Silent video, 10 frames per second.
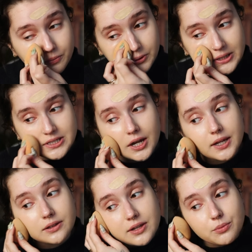really
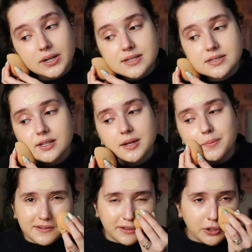tightly when I sleep.
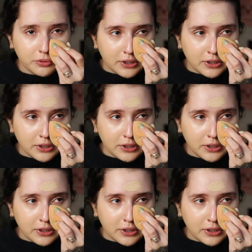You know,